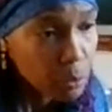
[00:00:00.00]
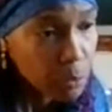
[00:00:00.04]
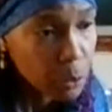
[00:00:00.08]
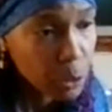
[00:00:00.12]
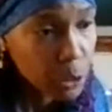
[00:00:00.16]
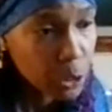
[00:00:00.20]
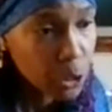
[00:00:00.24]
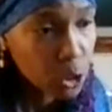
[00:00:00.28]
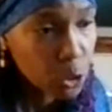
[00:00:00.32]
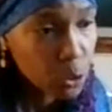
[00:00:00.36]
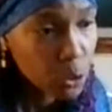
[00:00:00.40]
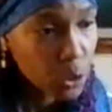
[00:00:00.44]

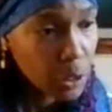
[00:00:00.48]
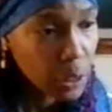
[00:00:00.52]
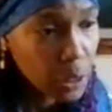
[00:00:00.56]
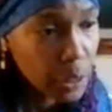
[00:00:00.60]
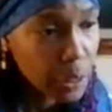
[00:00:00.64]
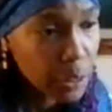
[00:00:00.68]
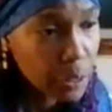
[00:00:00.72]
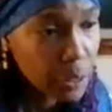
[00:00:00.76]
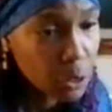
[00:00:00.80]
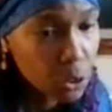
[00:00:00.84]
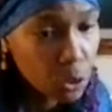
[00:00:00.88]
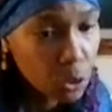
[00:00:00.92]
For a juice
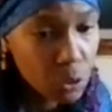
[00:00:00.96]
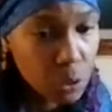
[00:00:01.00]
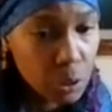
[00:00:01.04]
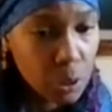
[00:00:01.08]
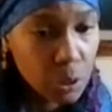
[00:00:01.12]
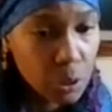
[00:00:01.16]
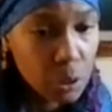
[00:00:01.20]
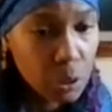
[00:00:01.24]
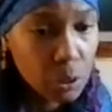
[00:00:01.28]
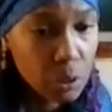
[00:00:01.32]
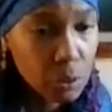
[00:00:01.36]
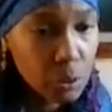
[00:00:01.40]
cleanse, you
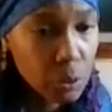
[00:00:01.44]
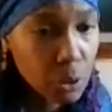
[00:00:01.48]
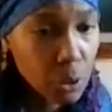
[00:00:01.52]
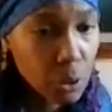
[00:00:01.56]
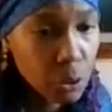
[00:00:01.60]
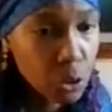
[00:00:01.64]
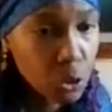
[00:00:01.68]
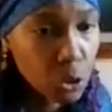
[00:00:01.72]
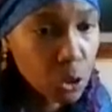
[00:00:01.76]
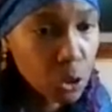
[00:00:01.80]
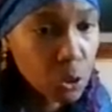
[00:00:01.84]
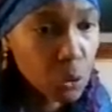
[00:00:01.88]
need
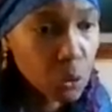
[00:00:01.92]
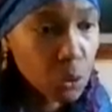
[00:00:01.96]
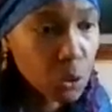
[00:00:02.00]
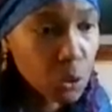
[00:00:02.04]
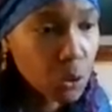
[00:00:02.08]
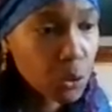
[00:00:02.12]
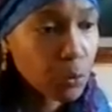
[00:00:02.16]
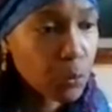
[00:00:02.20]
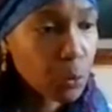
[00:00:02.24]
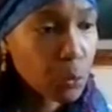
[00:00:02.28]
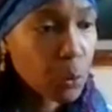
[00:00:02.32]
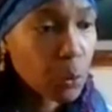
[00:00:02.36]

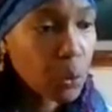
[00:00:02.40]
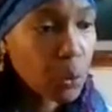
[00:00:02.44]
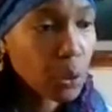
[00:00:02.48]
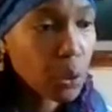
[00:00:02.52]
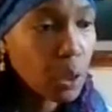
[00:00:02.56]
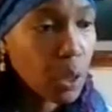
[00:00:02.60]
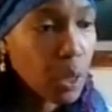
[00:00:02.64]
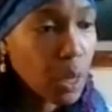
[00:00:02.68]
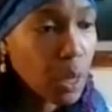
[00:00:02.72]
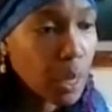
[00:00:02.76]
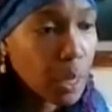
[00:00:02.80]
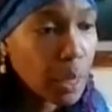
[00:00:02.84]
juice.
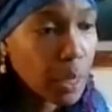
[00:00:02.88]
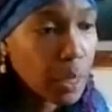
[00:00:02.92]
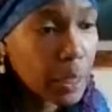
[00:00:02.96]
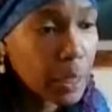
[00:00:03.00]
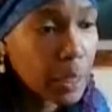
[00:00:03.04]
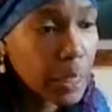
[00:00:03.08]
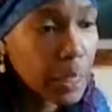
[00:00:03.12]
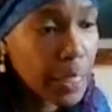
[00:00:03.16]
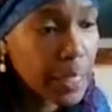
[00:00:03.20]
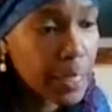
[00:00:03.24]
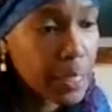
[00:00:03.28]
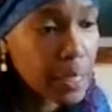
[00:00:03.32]
For a
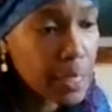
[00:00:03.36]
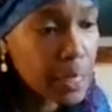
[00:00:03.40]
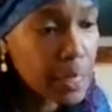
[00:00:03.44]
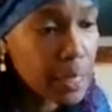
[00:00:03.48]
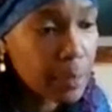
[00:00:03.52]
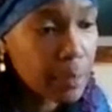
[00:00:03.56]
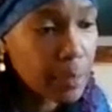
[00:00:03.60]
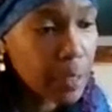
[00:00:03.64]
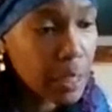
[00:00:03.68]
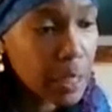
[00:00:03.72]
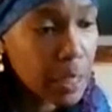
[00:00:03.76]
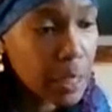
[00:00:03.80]
cleanse
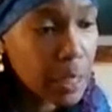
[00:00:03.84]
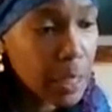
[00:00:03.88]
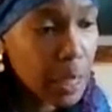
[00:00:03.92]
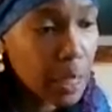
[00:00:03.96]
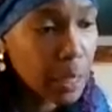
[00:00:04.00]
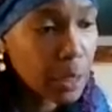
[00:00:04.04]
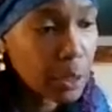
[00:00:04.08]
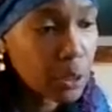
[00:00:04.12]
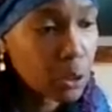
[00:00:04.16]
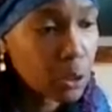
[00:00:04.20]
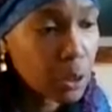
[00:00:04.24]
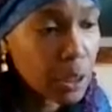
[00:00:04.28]
of any
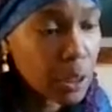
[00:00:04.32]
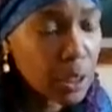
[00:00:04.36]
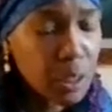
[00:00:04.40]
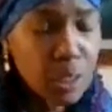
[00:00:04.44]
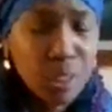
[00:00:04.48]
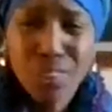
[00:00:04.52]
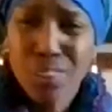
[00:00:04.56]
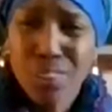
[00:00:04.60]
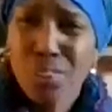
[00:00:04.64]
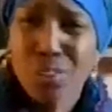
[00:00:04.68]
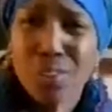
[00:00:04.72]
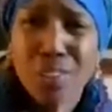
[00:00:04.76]
kind, you
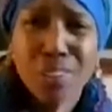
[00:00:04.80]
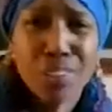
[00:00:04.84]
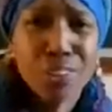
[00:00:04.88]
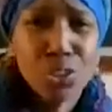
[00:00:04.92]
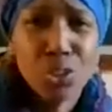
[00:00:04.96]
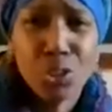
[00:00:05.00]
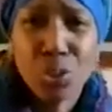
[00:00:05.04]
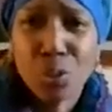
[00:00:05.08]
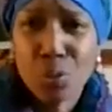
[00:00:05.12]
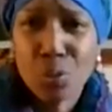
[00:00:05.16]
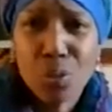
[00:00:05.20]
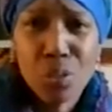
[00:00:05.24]
need
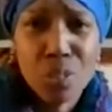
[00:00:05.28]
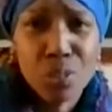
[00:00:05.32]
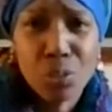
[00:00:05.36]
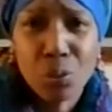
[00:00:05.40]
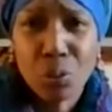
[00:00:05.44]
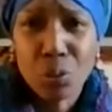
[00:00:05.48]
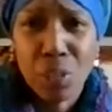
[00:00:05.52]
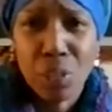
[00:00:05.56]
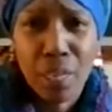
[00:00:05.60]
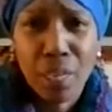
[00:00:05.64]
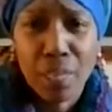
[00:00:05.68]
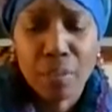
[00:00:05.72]
juice in
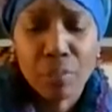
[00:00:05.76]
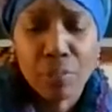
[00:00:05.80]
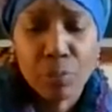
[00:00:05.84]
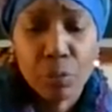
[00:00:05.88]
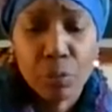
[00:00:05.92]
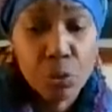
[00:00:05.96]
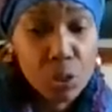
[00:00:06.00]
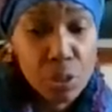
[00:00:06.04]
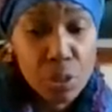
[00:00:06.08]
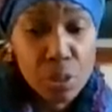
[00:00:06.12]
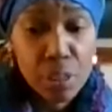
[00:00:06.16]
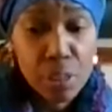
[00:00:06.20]
your life.
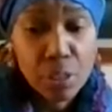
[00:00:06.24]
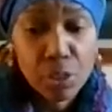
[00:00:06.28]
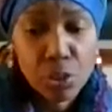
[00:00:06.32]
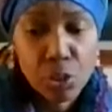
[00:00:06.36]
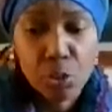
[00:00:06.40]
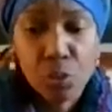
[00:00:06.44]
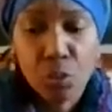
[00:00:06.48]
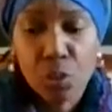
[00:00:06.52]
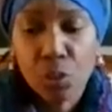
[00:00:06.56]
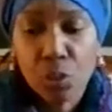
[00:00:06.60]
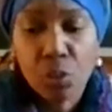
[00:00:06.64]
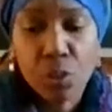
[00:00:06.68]
You just need
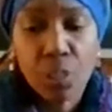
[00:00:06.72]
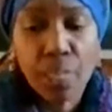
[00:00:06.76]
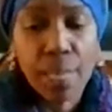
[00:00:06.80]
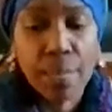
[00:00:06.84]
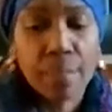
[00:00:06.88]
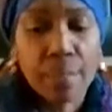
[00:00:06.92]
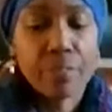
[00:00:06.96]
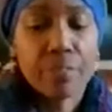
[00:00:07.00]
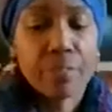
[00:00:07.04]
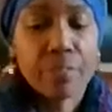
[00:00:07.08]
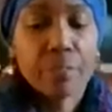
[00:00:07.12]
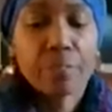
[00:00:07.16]
juice in your
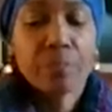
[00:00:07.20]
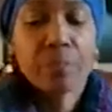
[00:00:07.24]
life.